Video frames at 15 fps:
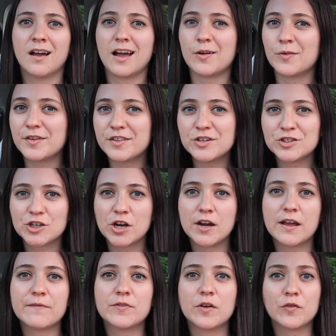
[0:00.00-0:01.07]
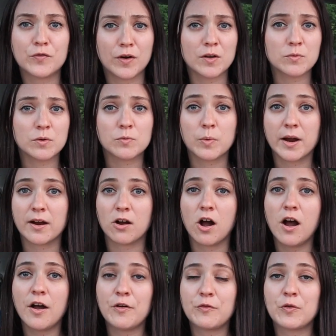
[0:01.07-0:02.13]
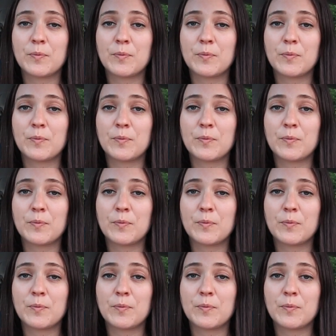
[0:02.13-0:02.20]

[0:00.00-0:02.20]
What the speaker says: I wasn't sure if the fun would wear off,